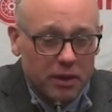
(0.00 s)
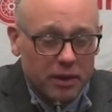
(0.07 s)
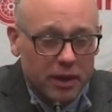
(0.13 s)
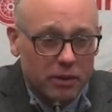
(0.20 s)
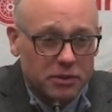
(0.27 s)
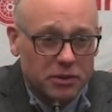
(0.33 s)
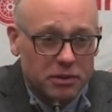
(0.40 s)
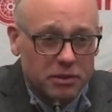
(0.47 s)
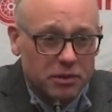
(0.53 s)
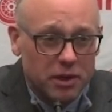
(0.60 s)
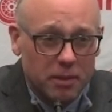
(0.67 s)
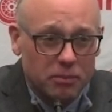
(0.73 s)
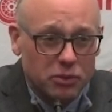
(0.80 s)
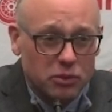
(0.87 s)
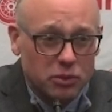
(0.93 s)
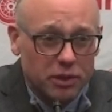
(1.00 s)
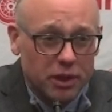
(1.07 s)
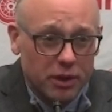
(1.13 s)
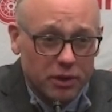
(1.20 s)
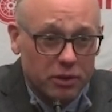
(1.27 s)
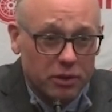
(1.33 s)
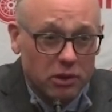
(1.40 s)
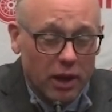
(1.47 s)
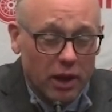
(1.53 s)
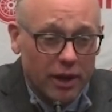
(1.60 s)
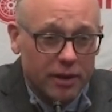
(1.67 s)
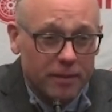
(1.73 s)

and now he's earned an opportunity on a good line.